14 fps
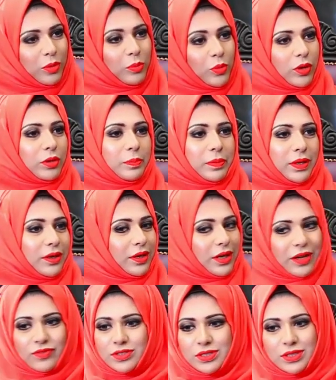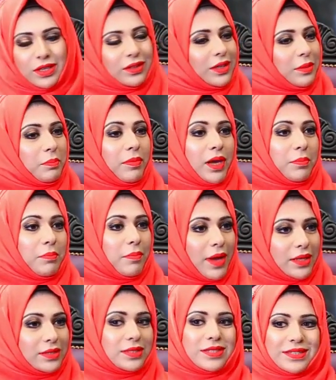born, brought up here, and I've seen the
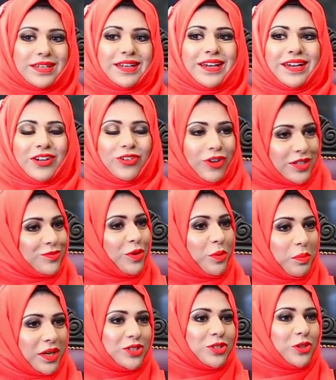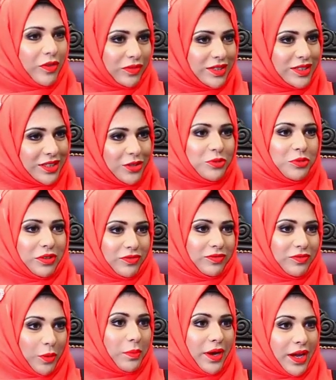immense transformation of this country
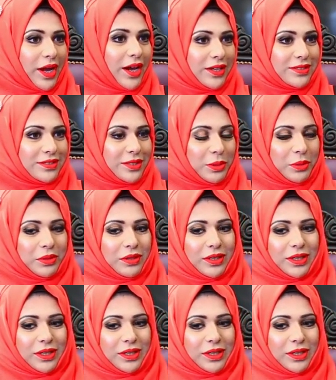from my eyes, you know.